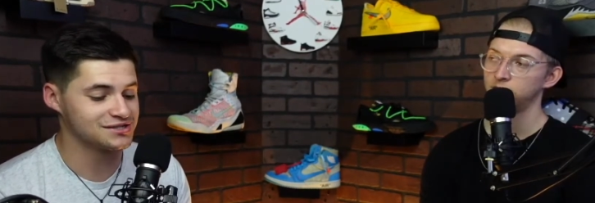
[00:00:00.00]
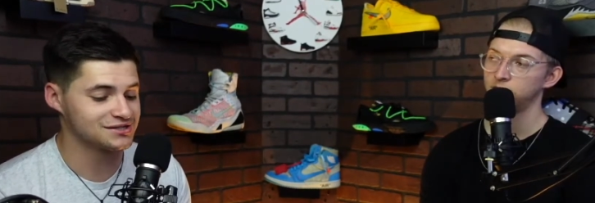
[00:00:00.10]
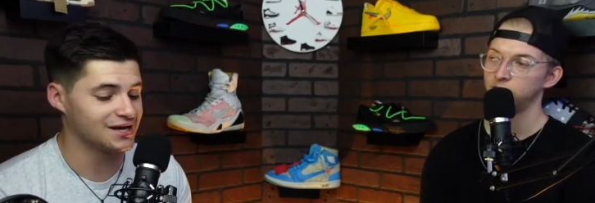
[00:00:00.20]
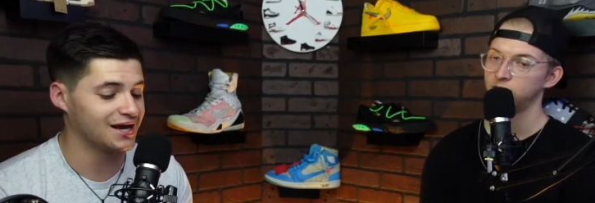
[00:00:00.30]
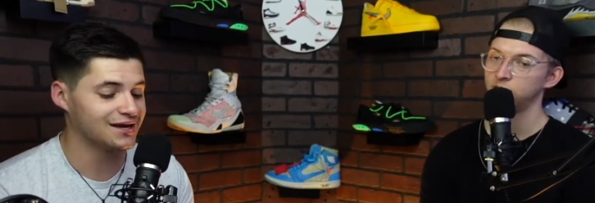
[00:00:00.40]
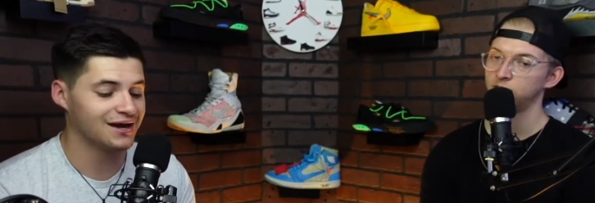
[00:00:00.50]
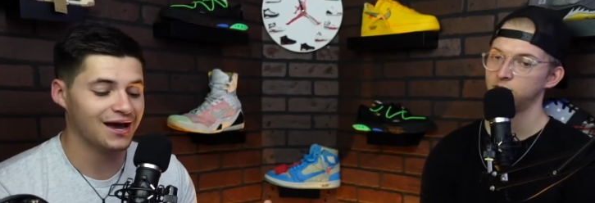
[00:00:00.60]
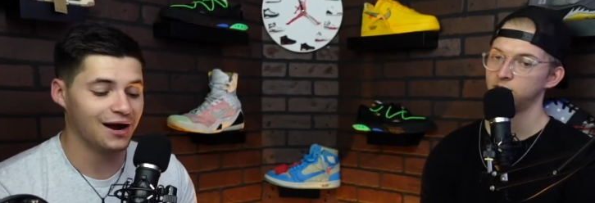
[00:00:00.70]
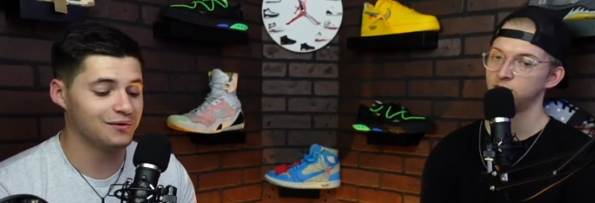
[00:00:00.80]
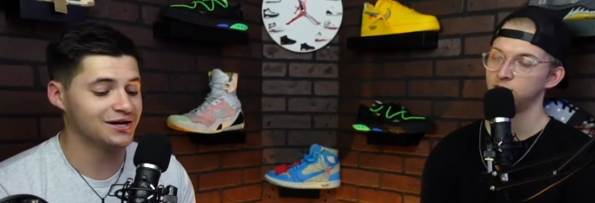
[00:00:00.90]
Speaker 1: is like,
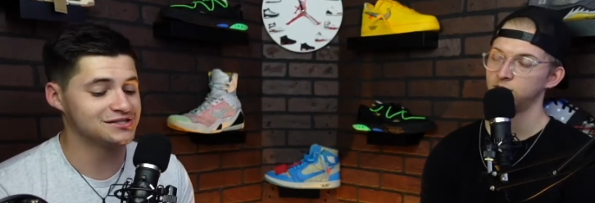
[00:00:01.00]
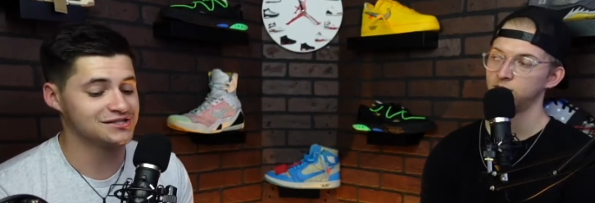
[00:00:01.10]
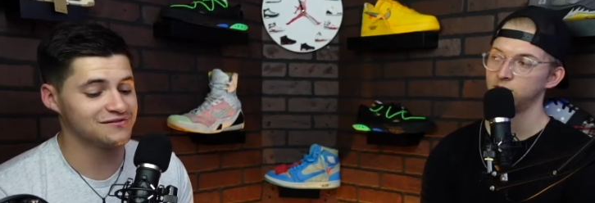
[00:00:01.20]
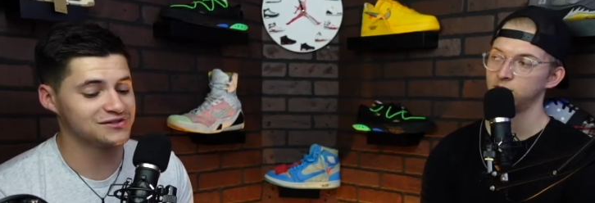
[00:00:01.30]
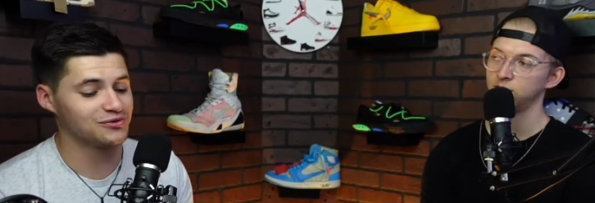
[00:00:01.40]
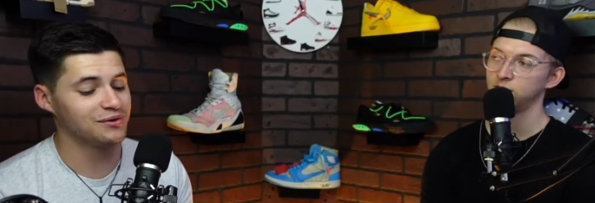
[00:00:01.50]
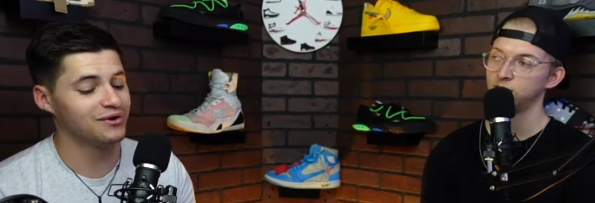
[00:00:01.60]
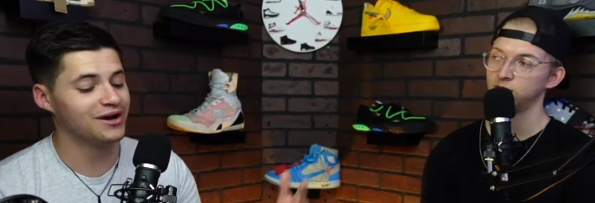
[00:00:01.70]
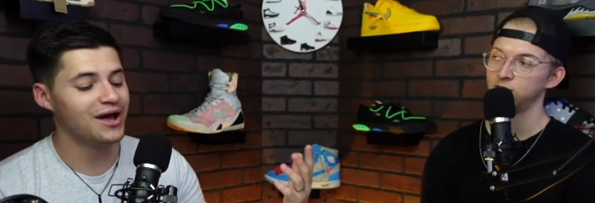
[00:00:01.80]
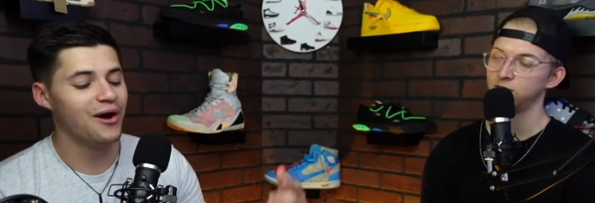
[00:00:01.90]
how he gets his inventory.
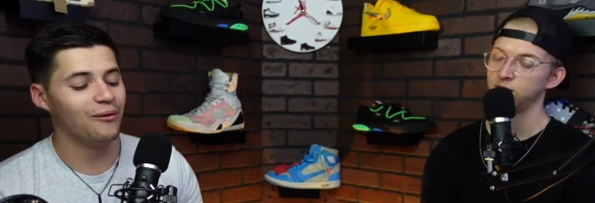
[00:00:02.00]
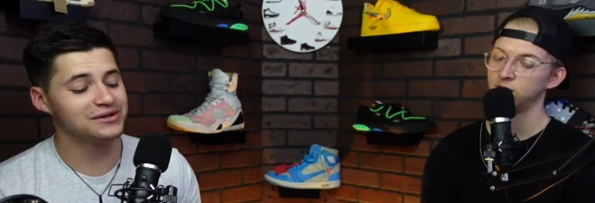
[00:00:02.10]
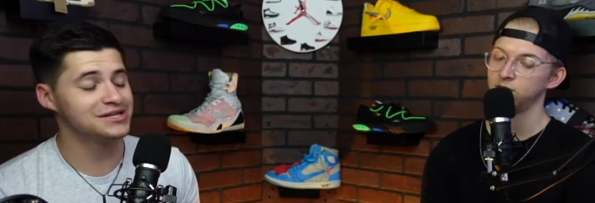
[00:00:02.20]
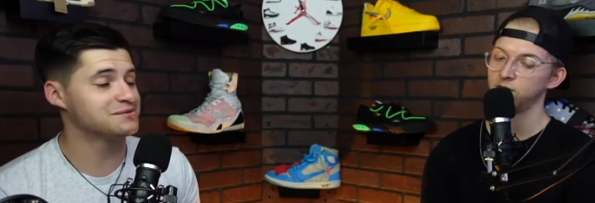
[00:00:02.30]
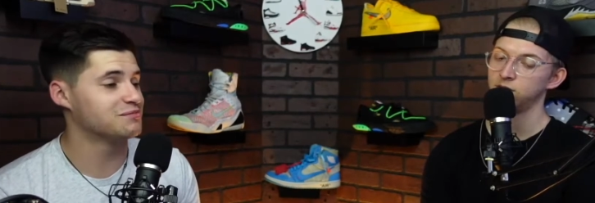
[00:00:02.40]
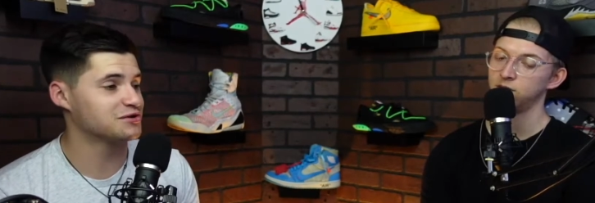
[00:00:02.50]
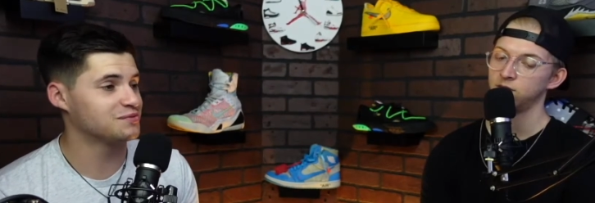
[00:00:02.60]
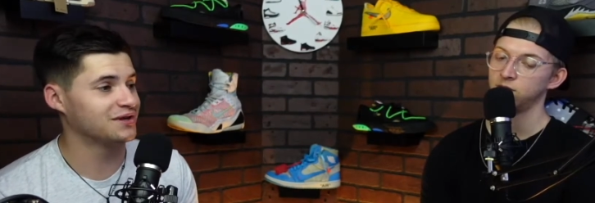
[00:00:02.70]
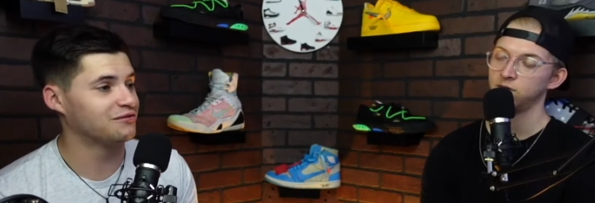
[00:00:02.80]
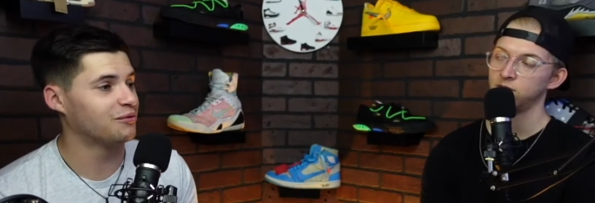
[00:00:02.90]
But what seems most
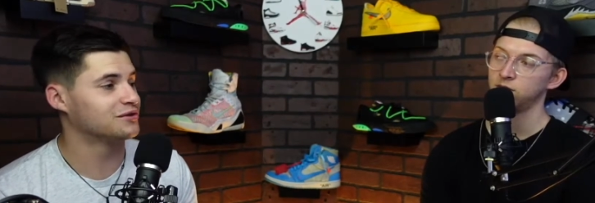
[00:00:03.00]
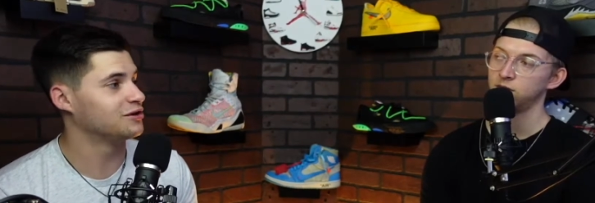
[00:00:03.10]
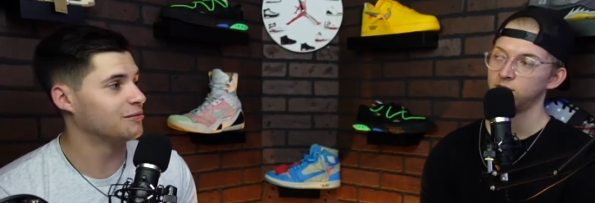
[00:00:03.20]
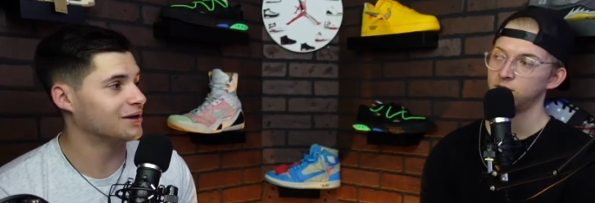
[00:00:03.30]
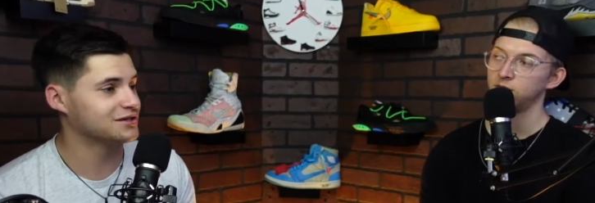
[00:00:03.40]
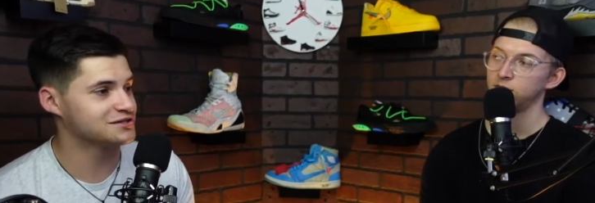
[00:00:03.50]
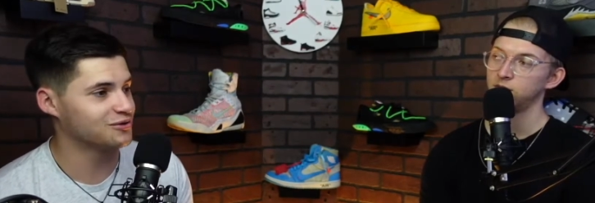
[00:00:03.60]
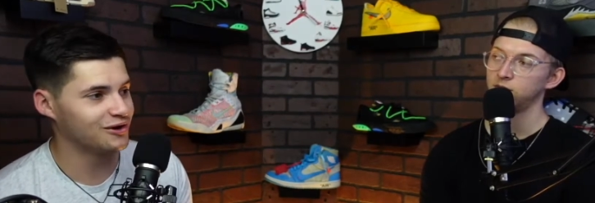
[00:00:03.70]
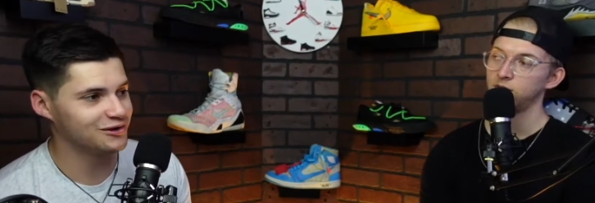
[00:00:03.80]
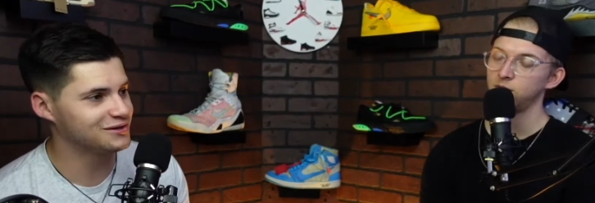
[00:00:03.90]
believable to you about this
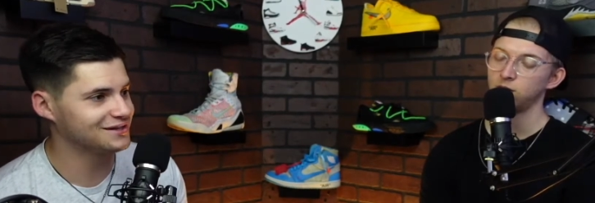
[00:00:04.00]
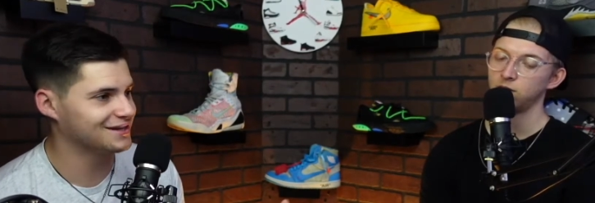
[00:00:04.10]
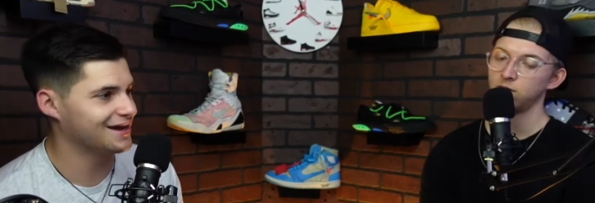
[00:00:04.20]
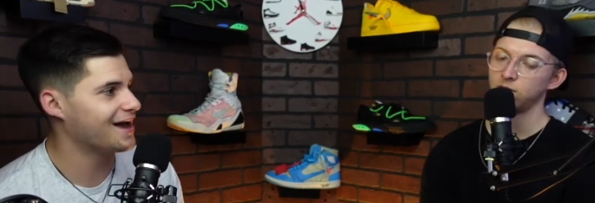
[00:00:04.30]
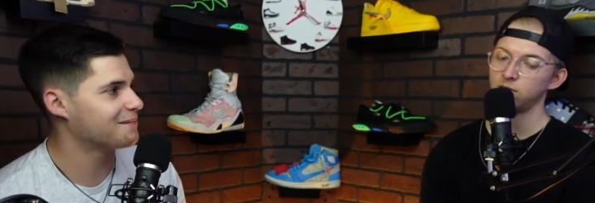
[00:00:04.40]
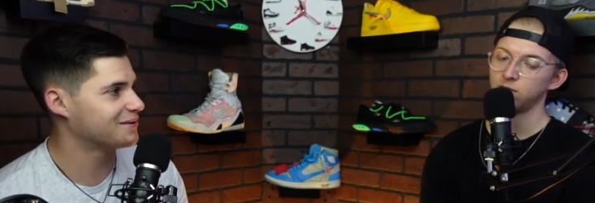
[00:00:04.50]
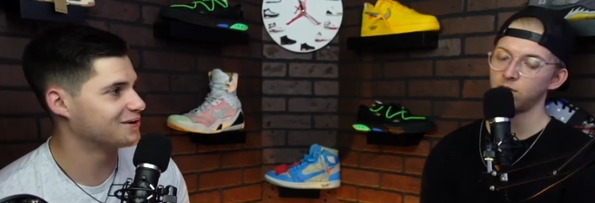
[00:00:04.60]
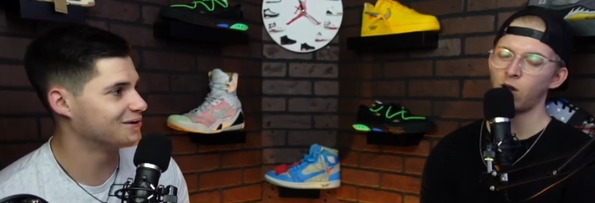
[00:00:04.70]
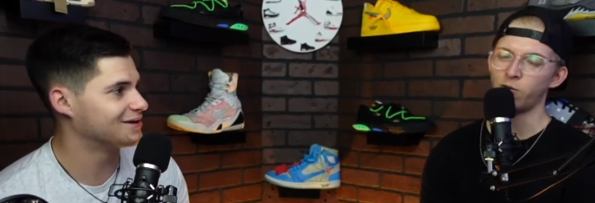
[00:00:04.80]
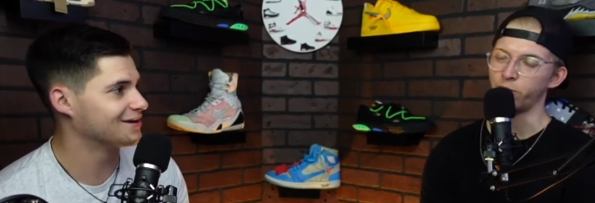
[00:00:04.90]
story? Do you think that it happened?
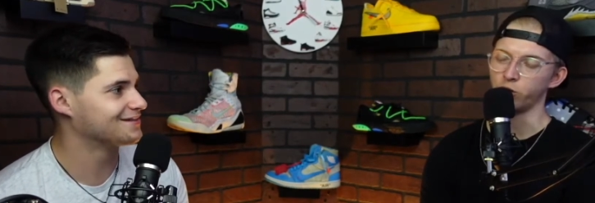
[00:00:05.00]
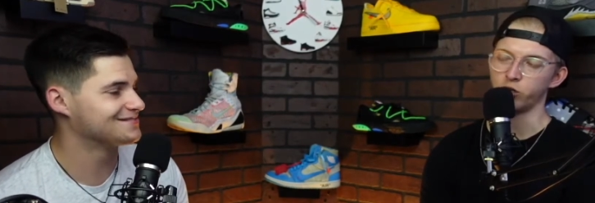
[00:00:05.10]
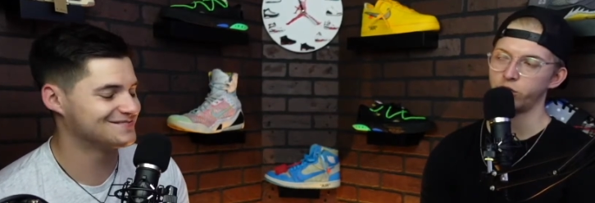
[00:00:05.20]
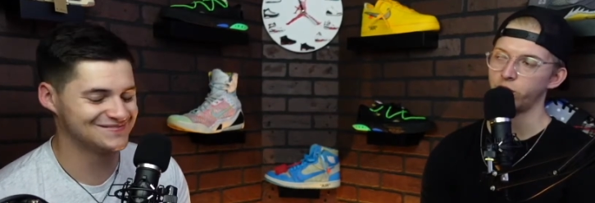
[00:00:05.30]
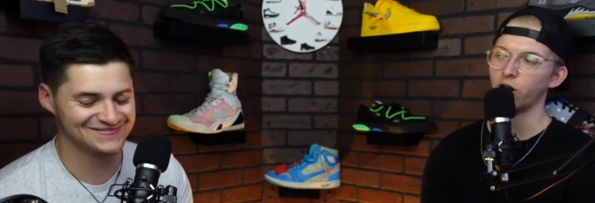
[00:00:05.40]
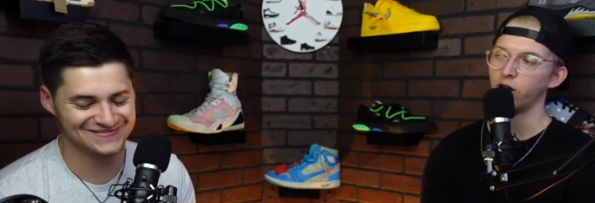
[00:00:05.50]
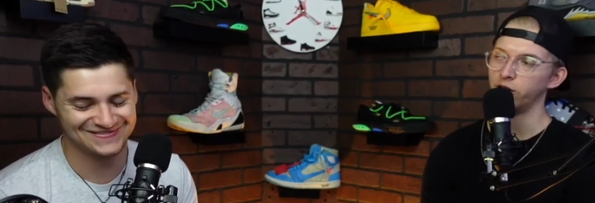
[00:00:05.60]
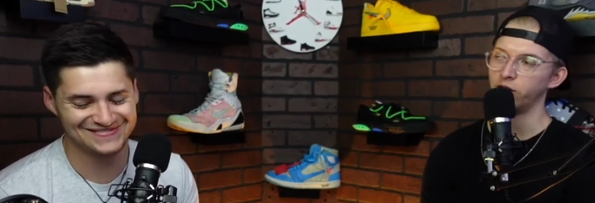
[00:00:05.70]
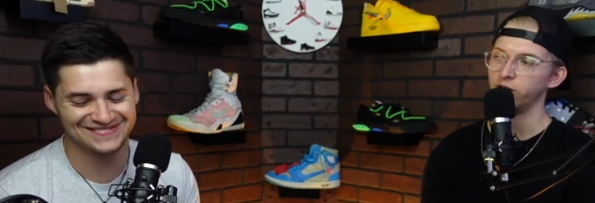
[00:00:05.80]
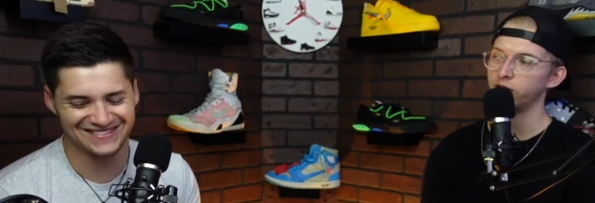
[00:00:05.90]
oh, think- for sure,
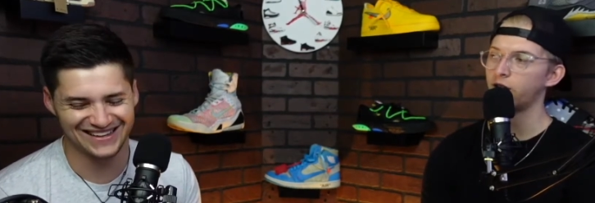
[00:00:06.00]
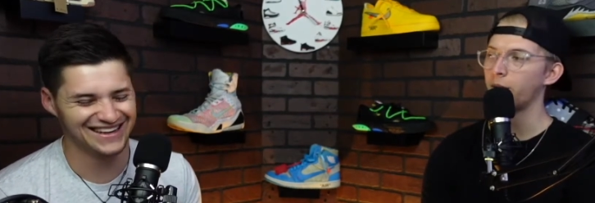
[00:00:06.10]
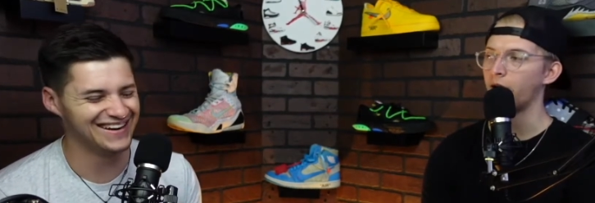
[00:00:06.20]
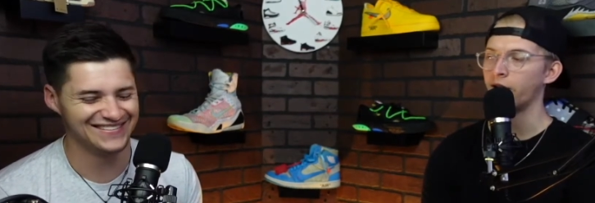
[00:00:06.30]
Speaker 2: dude. Come on.